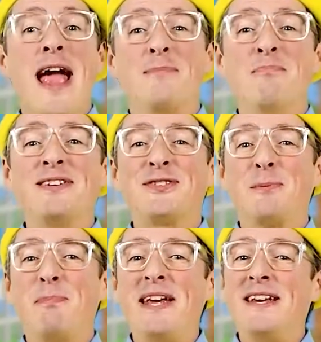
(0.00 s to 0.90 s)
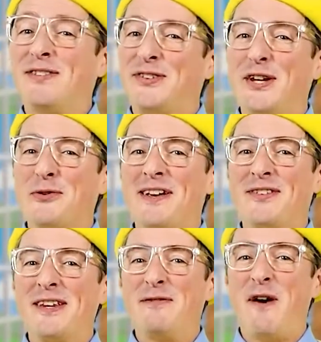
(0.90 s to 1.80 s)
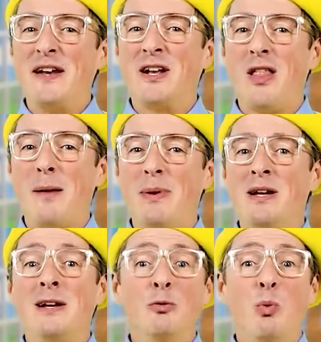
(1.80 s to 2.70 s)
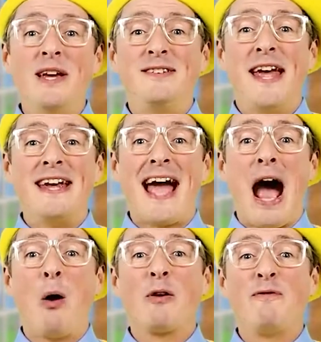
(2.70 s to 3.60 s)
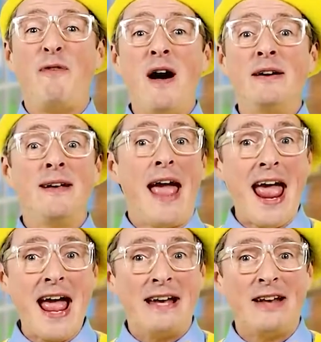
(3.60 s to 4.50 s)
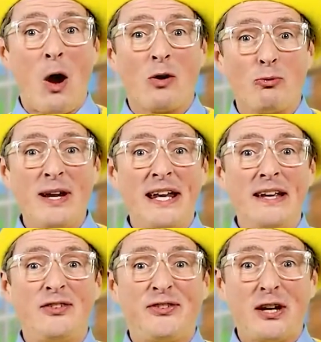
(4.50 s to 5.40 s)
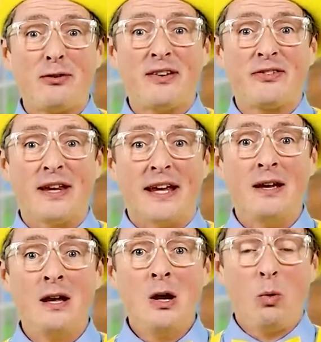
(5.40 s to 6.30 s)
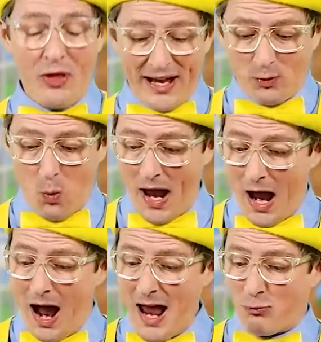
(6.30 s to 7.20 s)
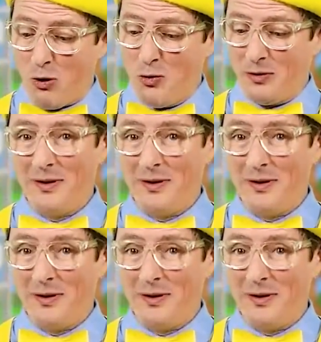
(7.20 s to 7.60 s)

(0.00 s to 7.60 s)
at Mr. B's Seriously Fun Club, we take our fun and our reading seriously. Well, that's why I wrote